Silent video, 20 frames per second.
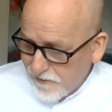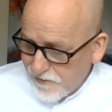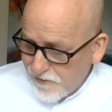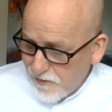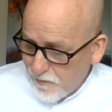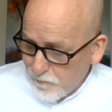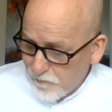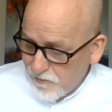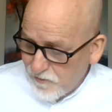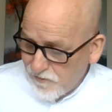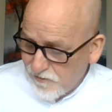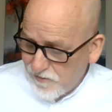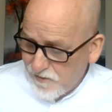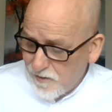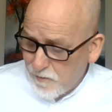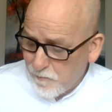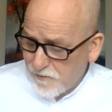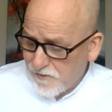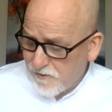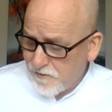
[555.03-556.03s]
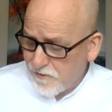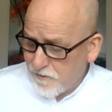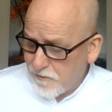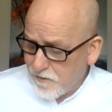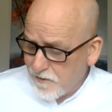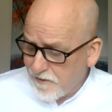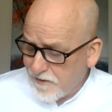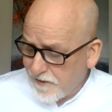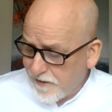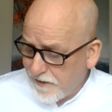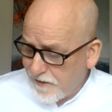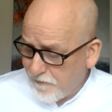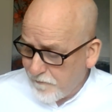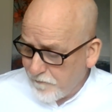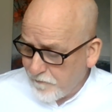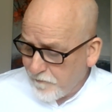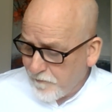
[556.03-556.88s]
chapter is the absurdity